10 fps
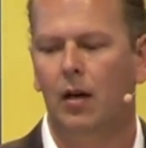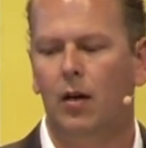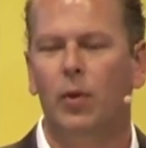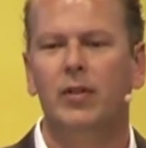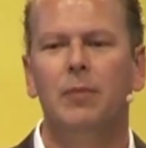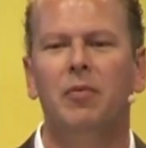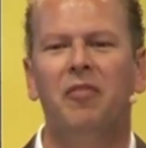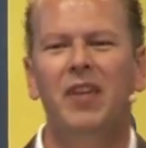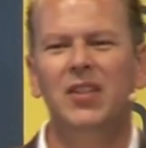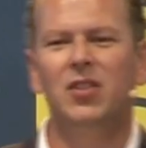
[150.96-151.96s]
what type of
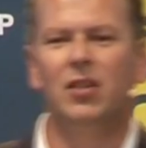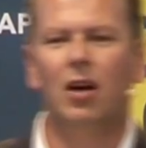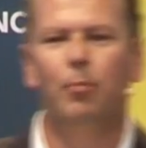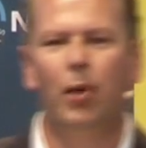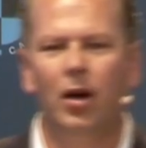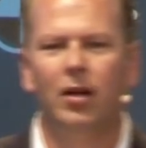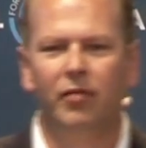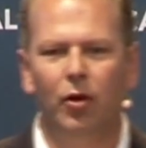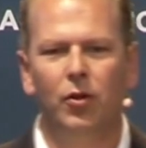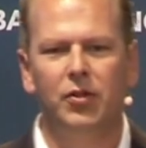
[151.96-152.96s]
features are part of
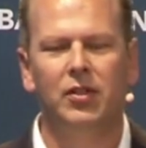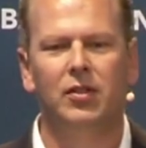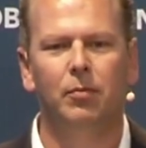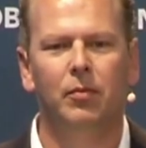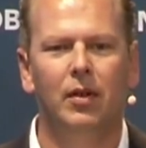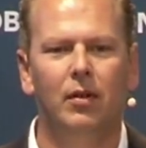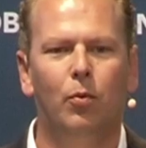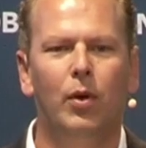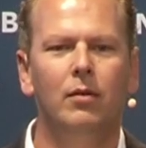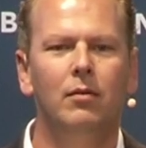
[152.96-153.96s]
the whole system. The
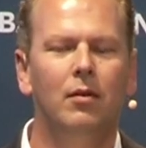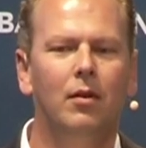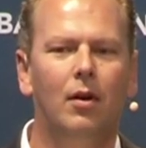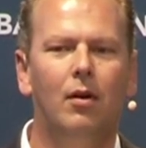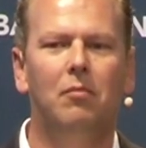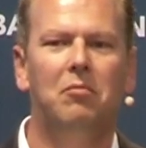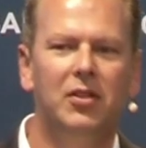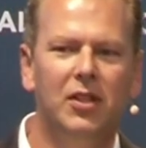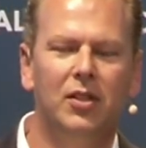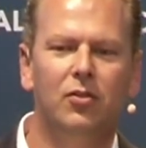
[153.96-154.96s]
one
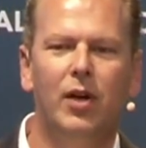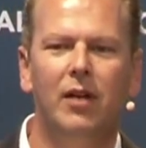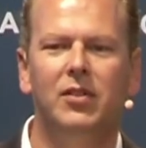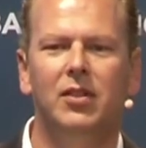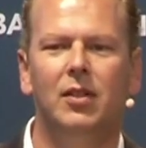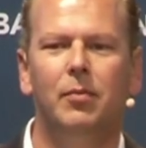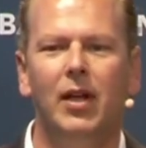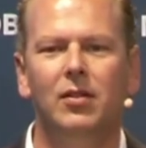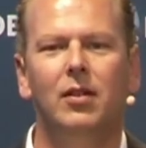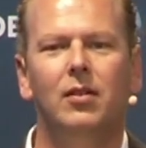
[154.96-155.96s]
assisted drive system
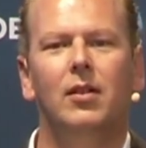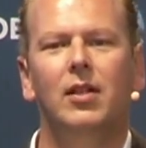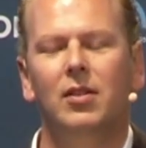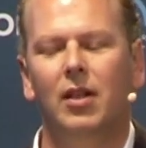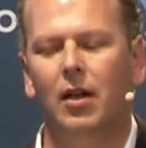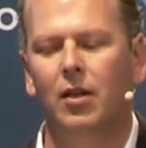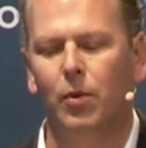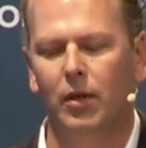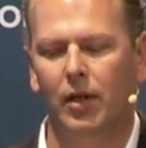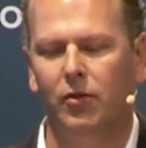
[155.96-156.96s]
isn't the other
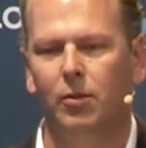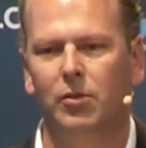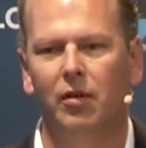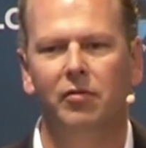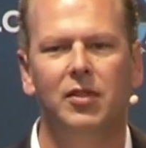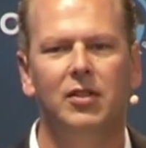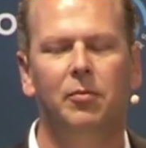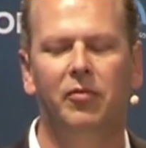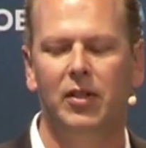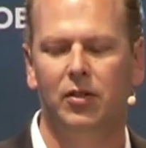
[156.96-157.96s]
one in terms of system
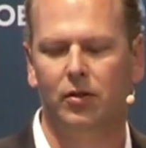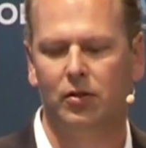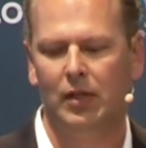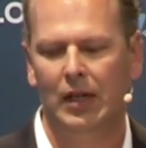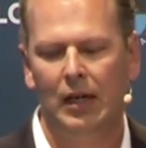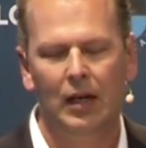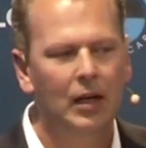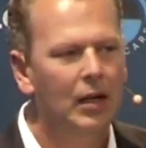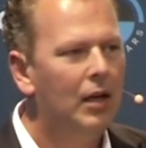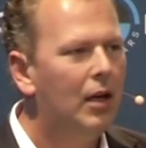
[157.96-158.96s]
features.
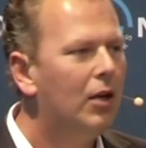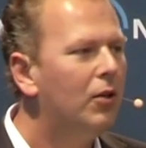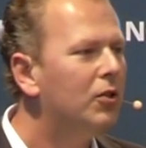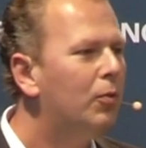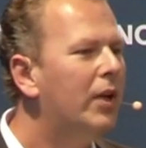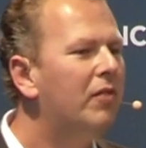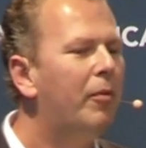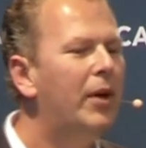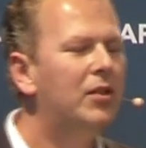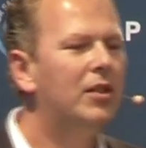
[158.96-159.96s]
And also what
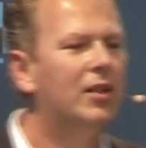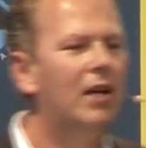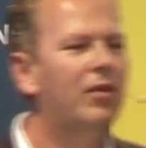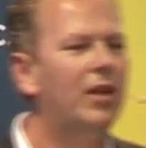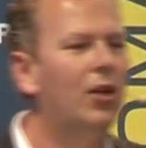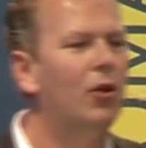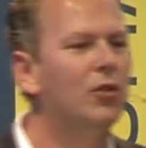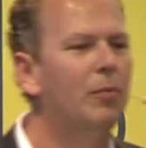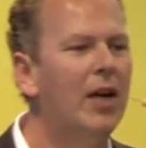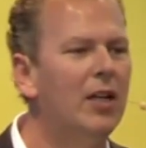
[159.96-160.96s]
information is given in the
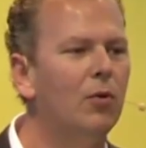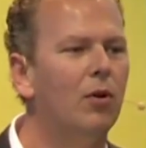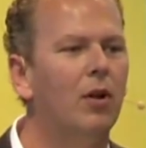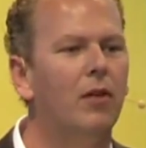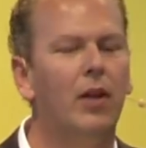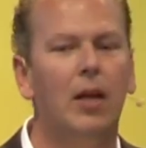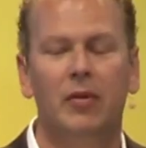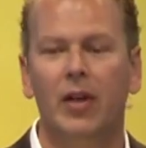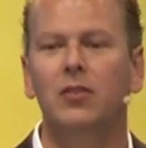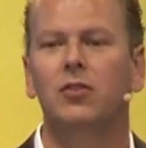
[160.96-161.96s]
user manual on the
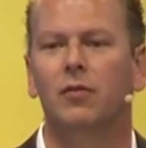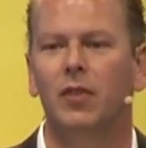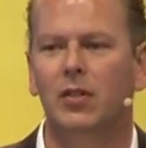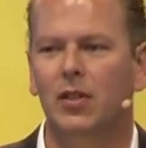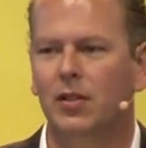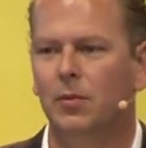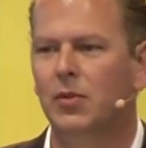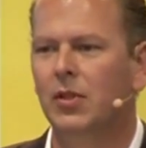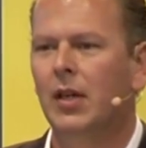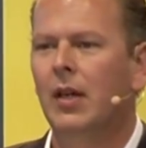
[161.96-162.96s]
limitations of these
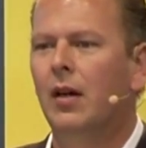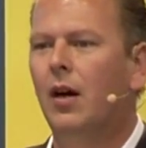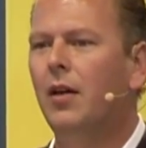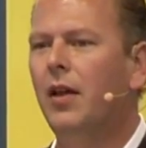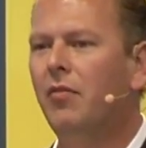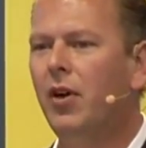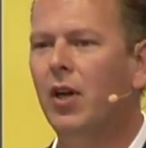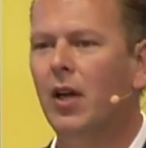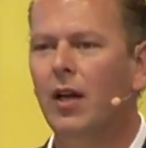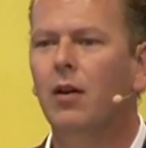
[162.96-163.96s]
systems. Are they very
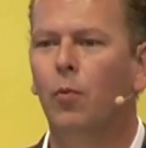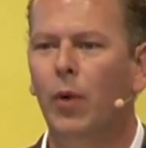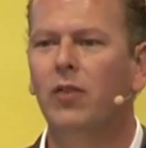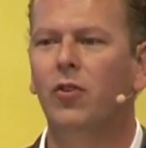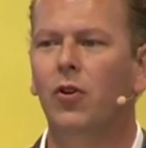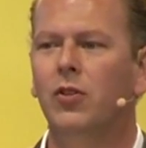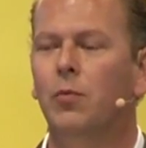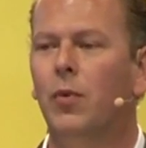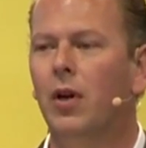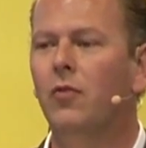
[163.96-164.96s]
clear on where to use
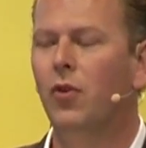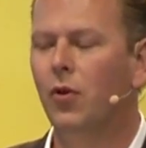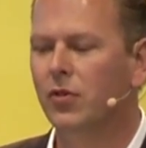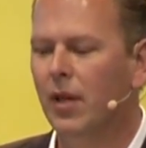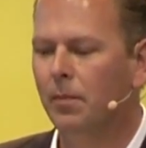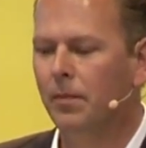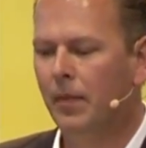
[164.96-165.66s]
them, where not to use them?